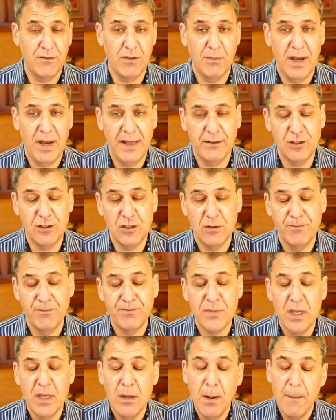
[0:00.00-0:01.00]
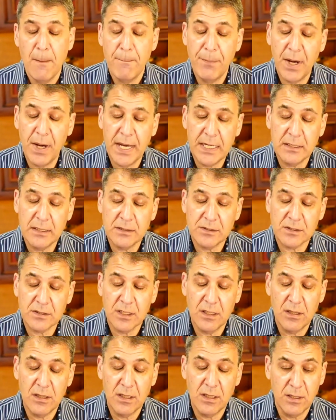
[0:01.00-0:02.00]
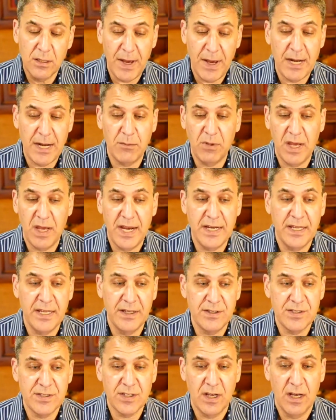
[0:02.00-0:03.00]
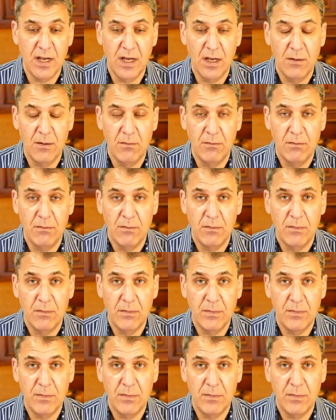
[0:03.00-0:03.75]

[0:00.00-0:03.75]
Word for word: them mileage. But the bottom line is um,